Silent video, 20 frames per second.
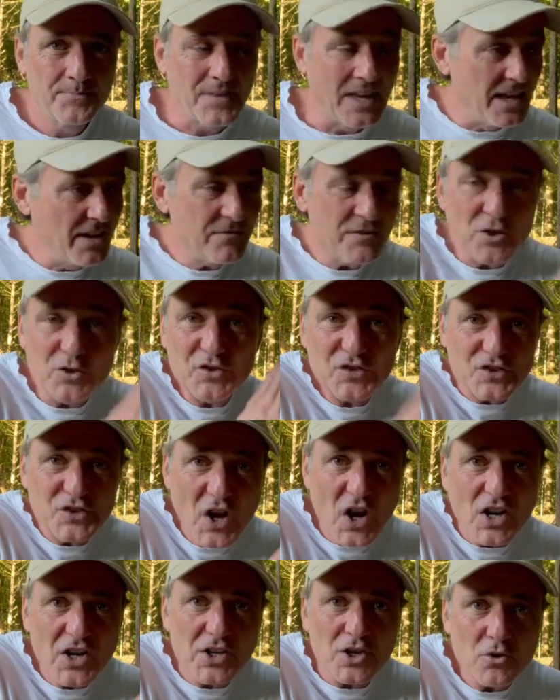And if you're
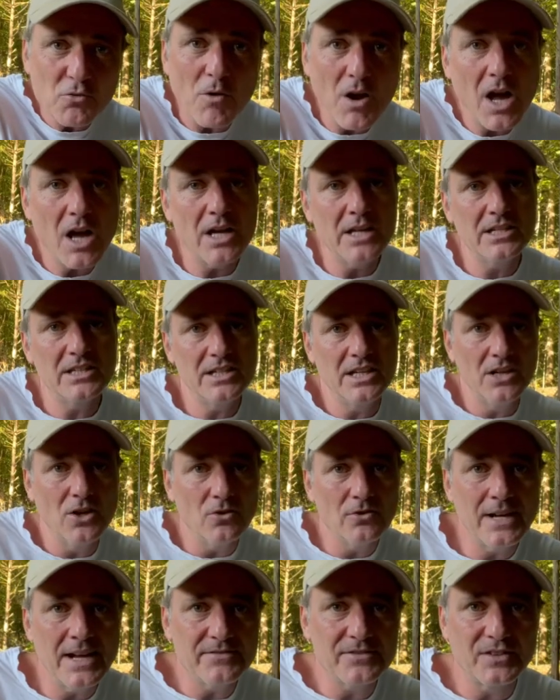stuck in a rut, you
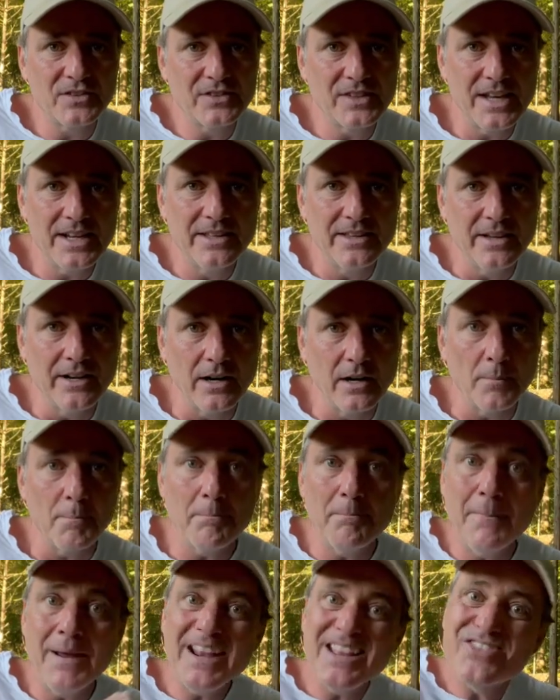don't have to stay there.
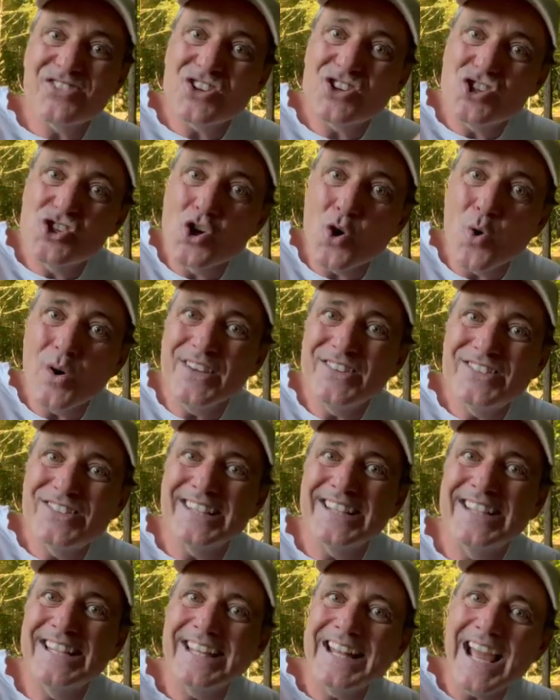Make the choice
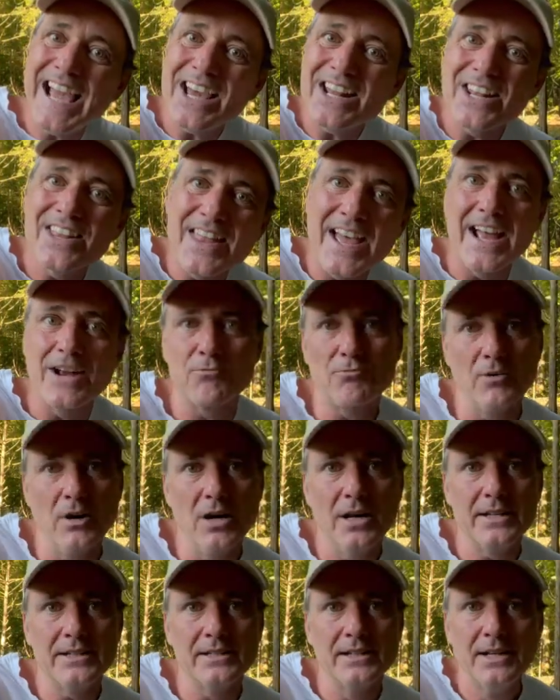to get out of that
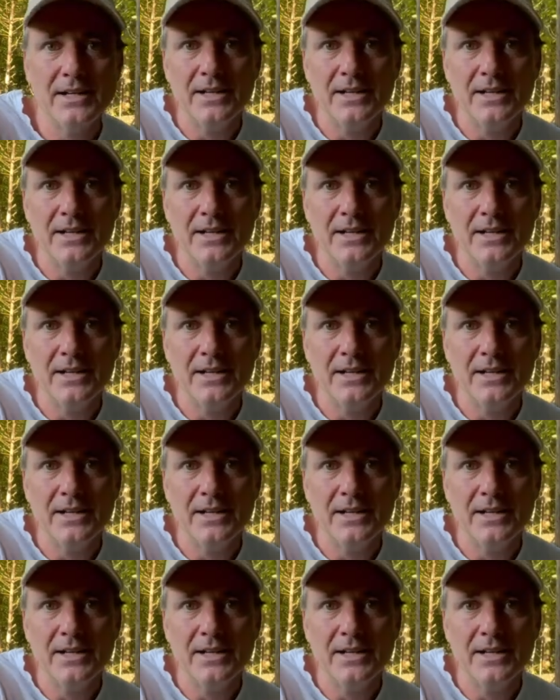rut